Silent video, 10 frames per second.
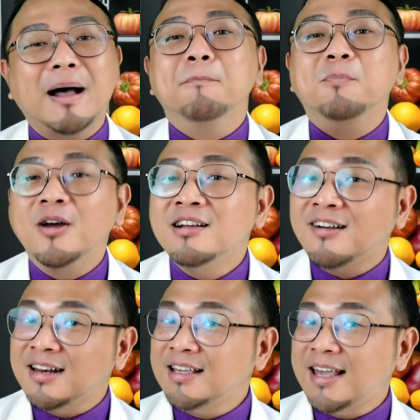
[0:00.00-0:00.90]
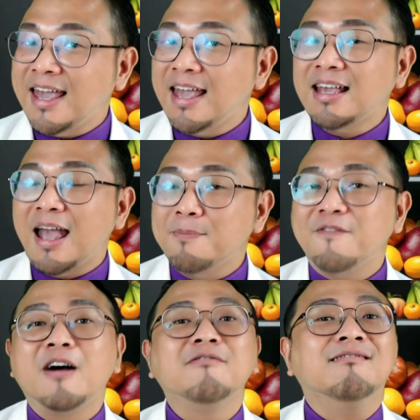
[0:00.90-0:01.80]
But monocholine K
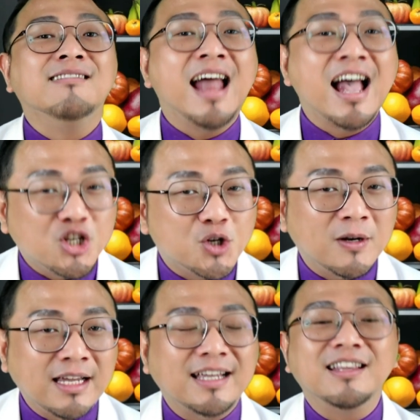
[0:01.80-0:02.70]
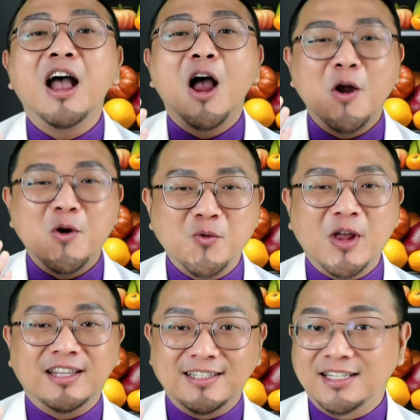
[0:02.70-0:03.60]
can be found naturally in
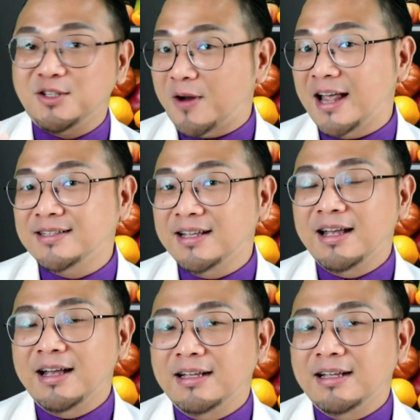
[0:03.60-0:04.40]
red yeast rice.